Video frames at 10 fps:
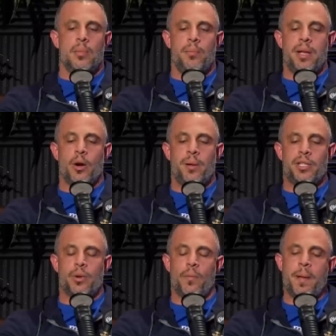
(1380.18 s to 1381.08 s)
being obese.
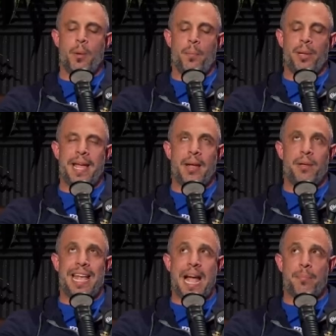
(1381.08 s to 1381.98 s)
So when people blame
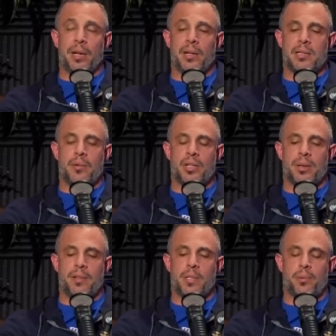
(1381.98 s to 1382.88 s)
capitalism on
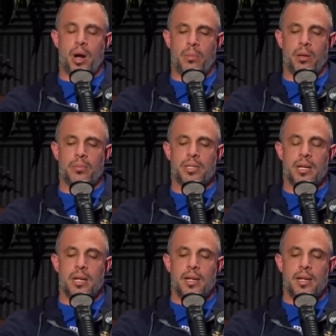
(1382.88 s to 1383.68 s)
some of these problems,